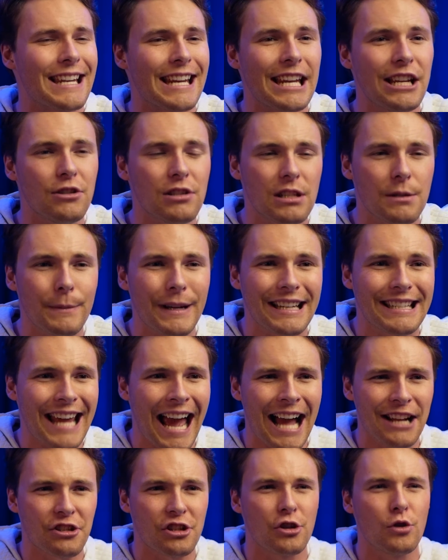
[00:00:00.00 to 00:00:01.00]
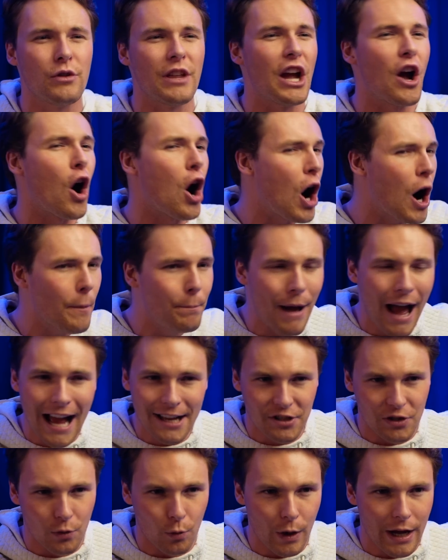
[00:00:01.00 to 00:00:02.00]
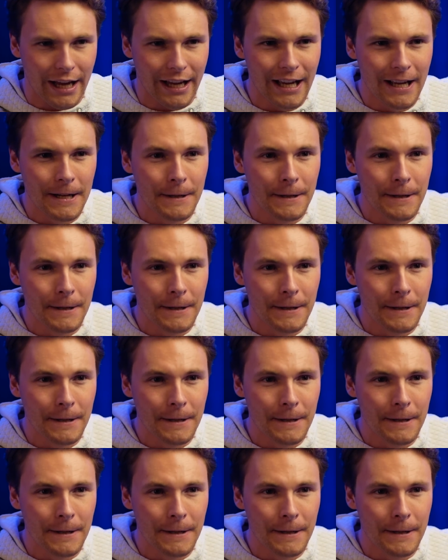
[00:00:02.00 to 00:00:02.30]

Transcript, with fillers: he used to be attached to, they all pass away.